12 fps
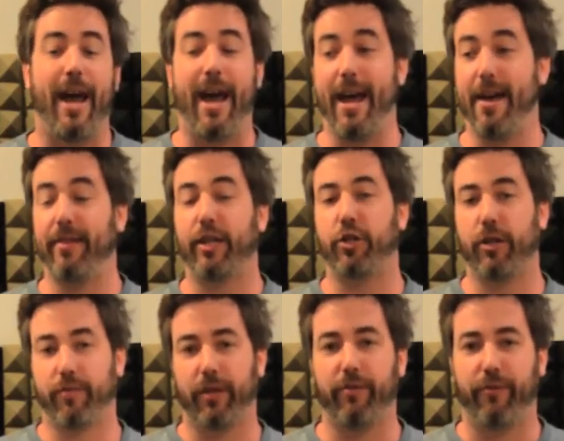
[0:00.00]
and they should
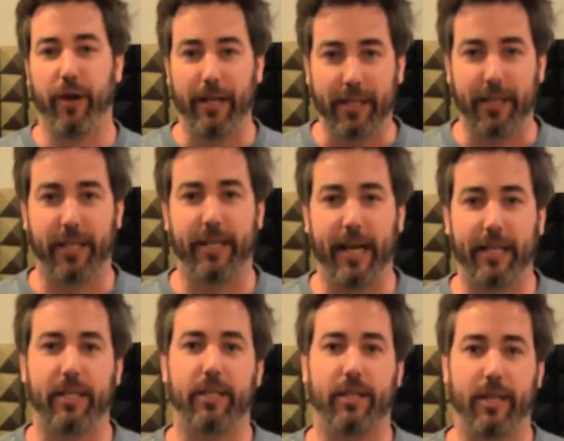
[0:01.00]
have confronted the
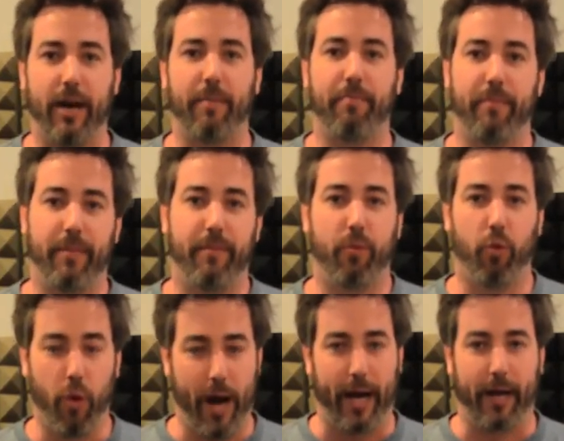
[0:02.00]
knights in some
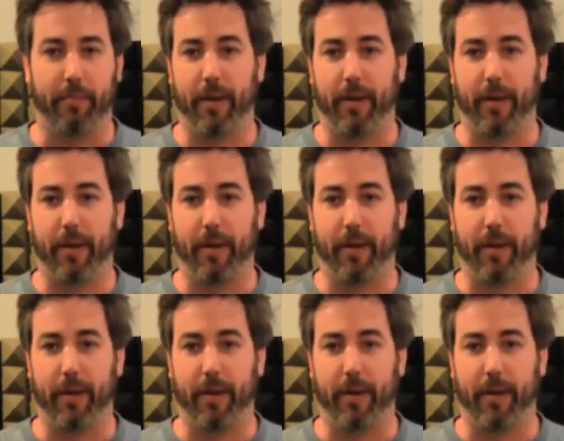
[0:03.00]
way.